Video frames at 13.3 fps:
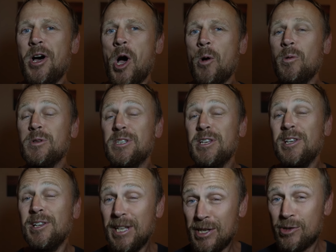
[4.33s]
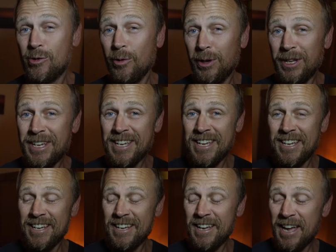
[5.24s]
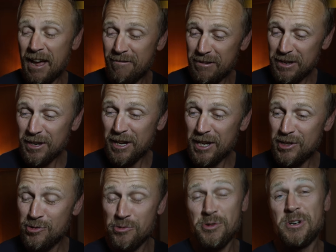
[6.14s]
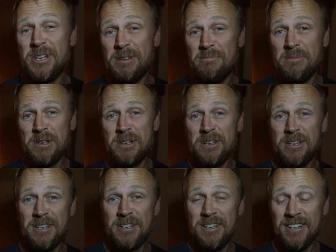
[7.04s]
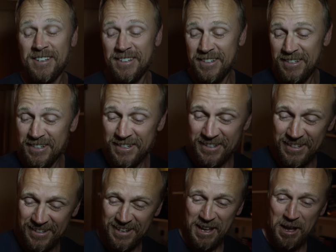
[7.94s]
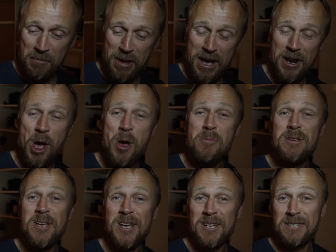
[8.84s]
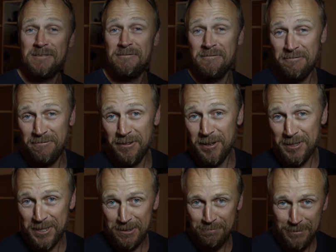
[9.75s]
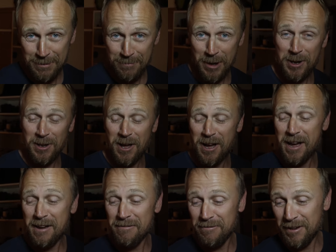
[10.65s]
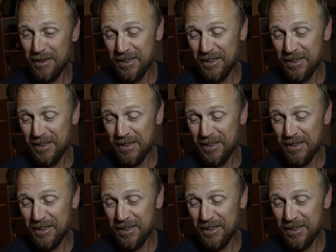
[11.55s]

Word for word: I was literally having a dream about OBS versus mimoLive.